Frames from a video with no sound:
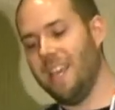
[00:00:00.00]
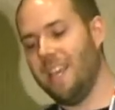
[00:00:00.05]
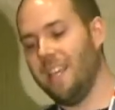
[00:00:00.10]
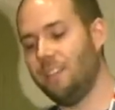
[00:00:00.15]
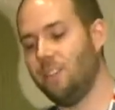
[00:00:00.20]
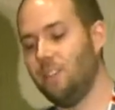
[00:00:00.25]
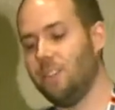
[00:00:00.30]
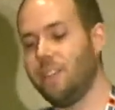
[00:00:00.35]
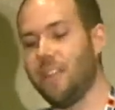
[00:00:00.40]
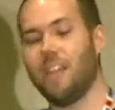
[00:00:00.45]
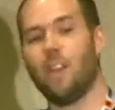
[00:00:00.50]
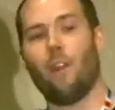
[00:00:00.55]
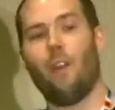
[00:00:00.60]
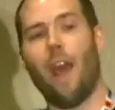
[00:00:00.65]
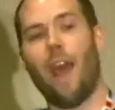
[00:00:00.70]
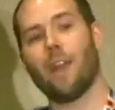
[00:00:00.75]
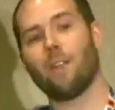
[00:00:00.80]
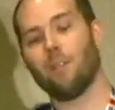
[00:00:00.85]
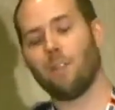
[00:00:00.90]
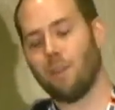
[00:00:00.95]
It's used to
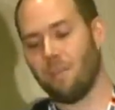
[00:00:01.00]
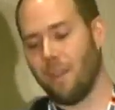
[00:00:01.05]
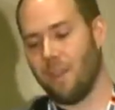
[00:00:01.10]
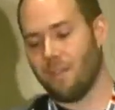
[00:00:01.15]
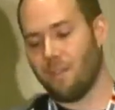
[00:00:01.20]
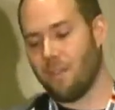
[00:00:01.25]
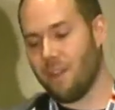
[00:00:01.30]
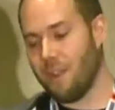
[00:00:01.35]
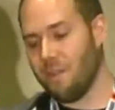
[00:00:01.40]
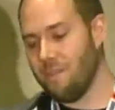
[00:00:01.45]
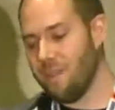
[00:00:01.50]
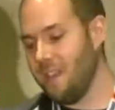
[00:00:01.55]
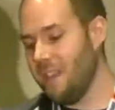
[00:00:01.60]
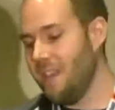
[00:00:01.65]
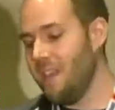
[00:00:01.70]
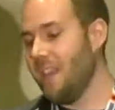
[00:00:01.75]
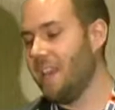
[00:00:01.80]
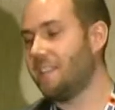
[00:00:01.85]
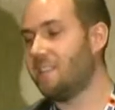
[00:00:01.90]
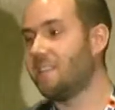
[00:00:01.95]
interact with the mainframe.
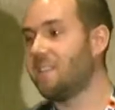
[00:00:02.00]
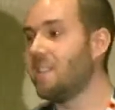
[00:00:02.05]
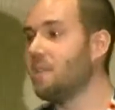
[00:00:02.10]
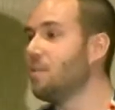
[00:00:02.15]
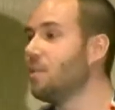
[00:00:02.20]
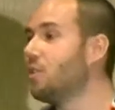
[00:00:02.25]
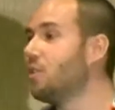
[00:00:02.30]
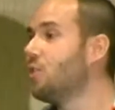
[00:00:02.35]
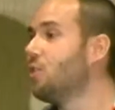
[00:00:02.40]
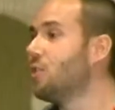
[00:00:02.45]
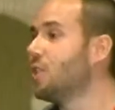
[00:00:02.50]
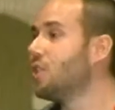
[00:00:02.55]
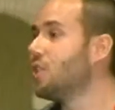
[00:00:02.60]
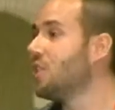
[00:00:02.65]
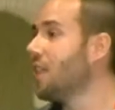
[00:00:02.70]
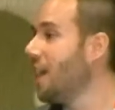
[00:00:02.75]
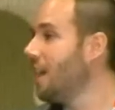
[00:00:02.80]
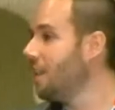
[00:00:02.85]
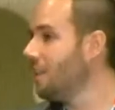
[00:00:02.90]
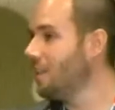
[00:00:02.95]
It's similar to a
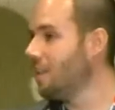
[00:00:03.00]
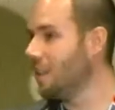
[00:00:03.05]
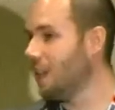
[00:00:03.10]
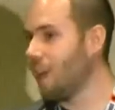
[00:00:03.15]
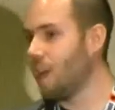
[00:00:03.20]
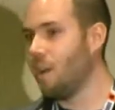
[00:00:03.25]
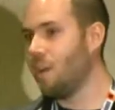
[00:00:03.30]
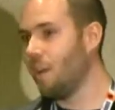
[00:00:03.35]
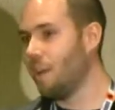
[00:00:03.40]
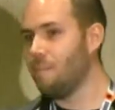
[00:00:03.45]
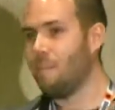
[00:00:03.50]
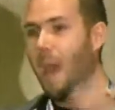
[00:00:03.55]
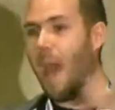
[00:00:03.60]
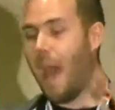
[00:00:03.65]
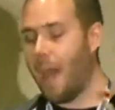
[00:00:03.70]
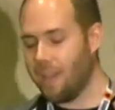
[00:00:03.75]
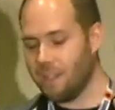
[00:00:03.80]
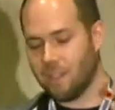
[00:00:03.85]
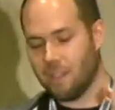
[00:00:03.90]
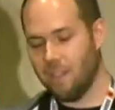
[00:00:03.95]
shell, like, a, like
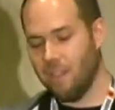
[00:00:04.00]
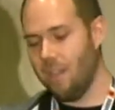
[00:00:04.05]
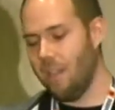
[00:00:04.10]
bash.